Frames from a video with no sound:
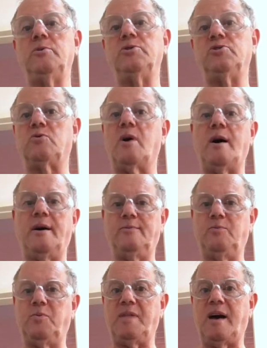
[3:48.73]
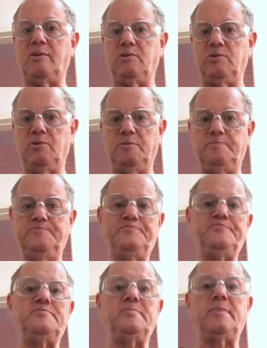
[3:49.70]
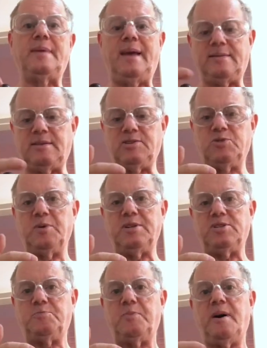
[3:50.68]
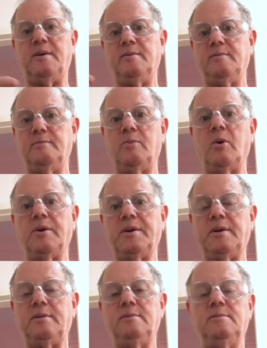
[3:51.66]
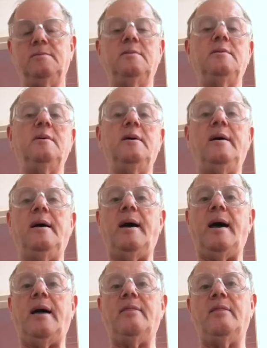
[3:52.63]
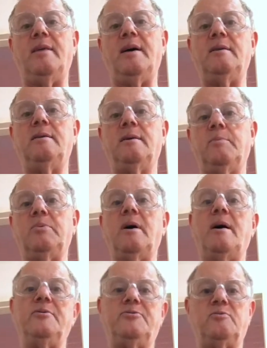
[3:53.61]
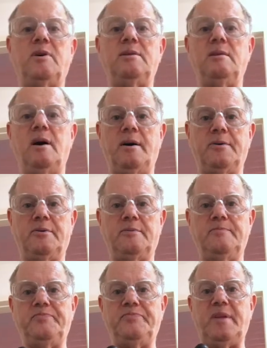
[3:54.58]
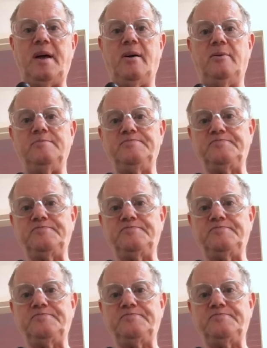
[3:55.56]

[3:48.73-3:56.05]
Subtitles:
dry without glue. Get the sweet spot, mark it, and then apply thread locker. Now,